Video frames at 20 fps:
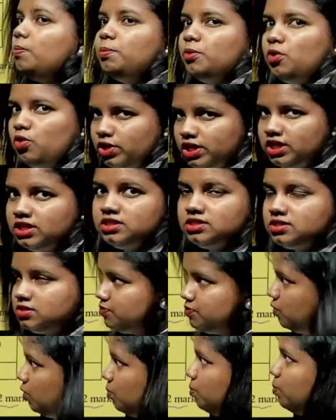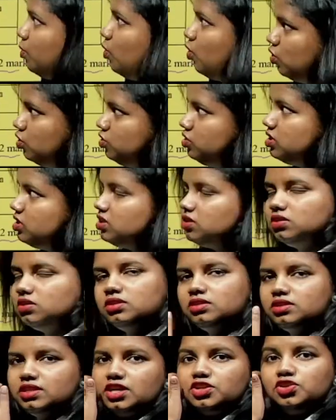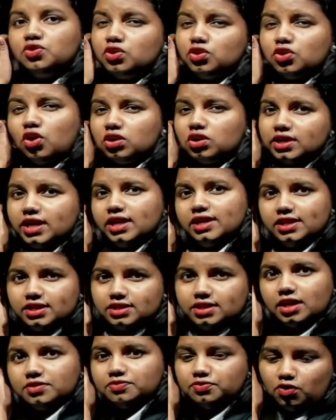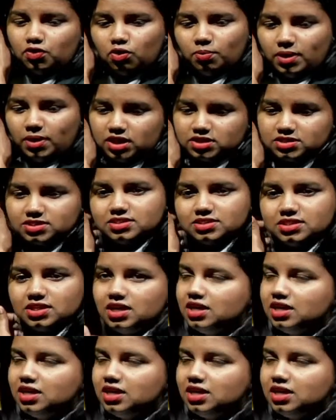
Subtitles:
points for both, then you are not getting that 4 marks.